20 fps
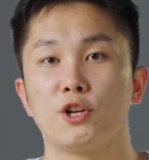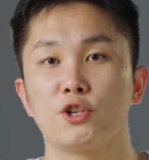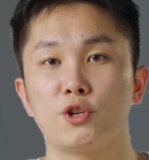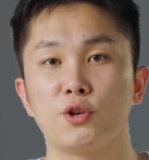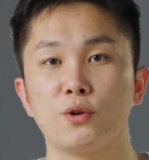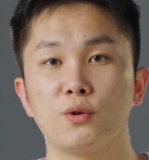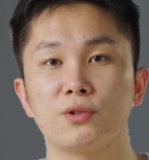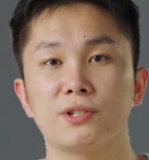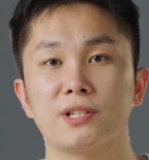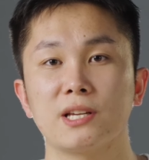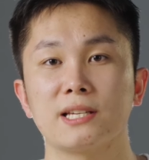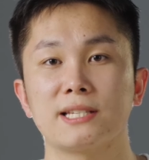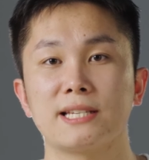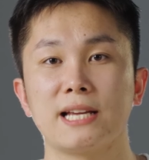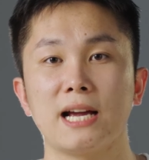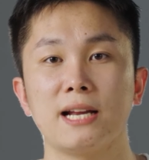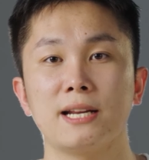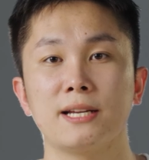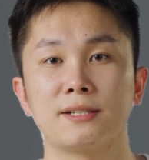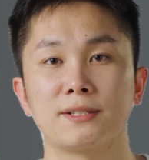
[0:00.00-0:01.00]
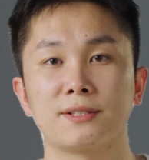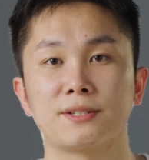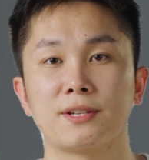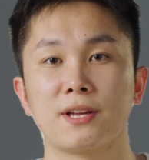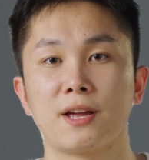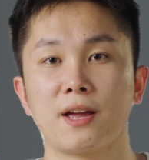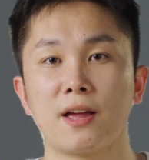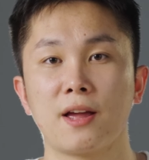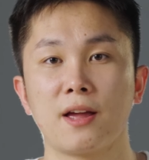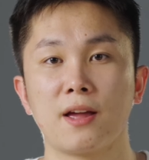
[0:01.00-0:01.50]
Choose settings.
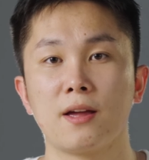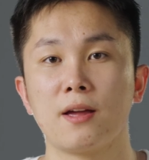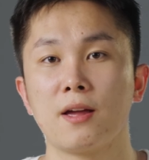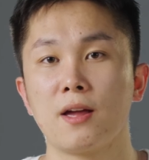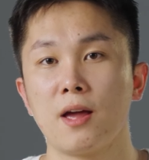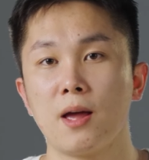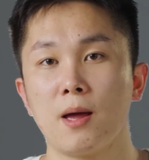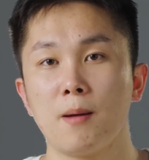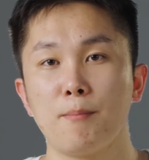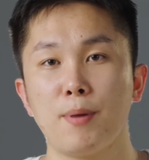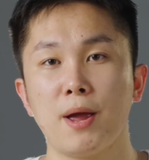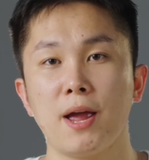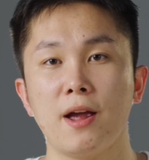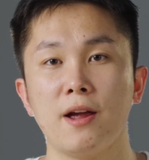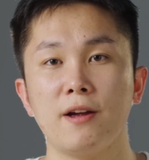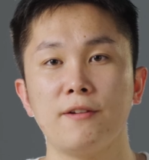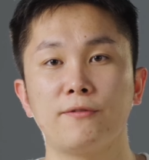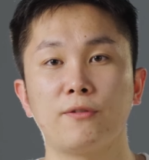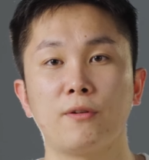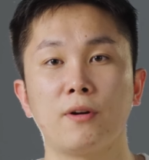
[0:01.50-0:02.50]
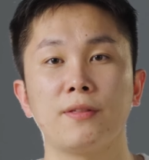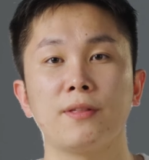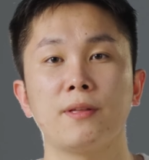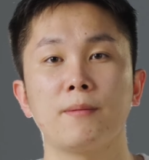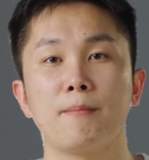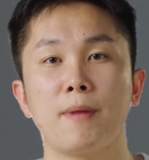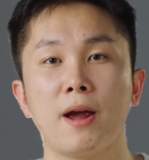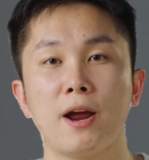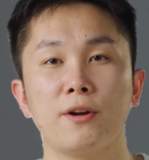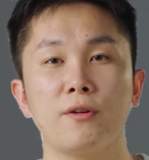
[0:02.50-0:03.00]
Pair from the
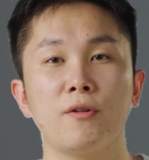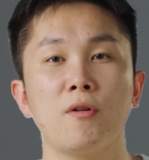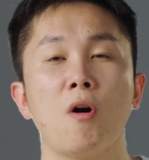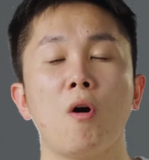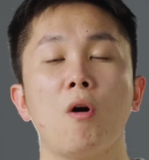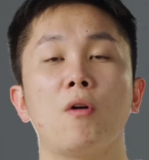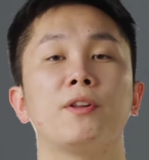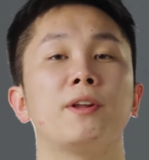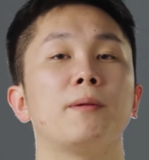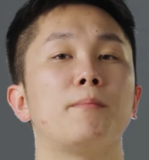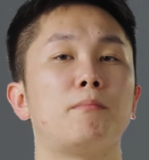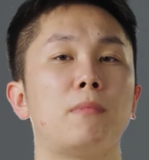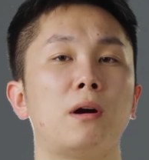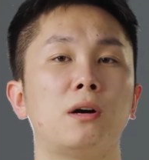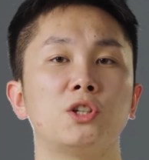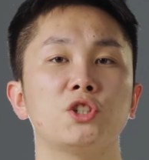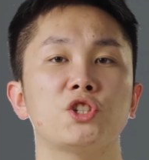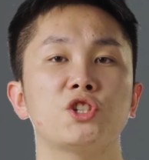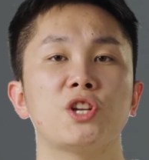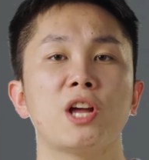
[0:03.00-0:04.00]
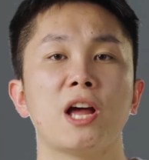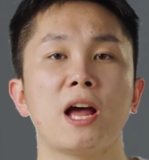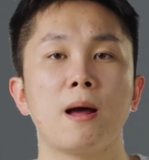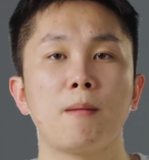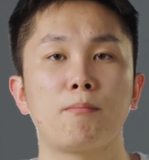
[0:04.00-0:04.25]
menu on the Mars